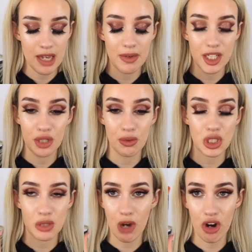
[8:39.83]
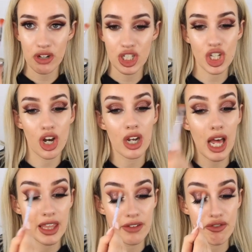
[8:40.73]
You could put some orange on
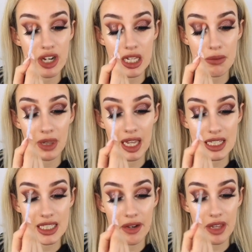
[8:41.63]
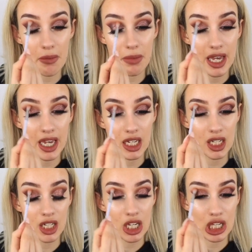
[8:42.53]
and then really blend out that
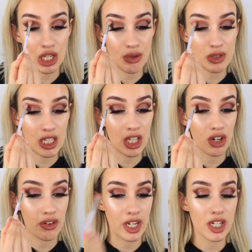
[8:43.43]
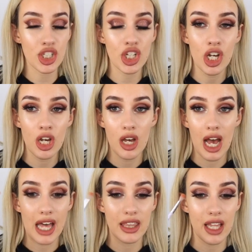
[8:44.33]
pink using the orange,
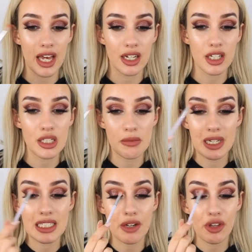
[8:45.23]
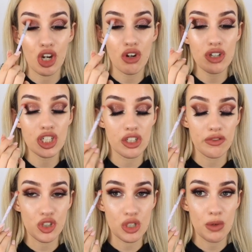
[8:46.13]
and then to blend out the orange you've
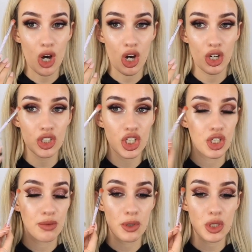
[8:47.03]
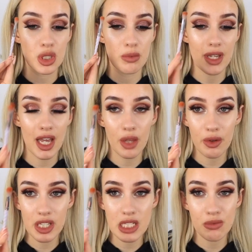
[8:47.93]
just put on, you could put some yellow
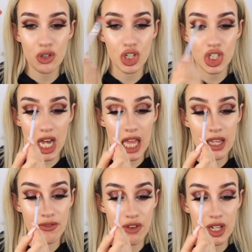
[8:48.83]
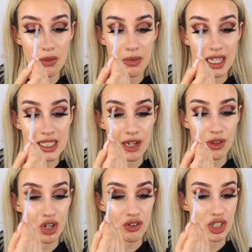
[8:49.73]
on this brush and then really blend out
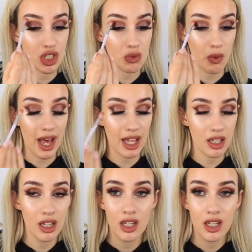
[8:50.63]
the orange as well.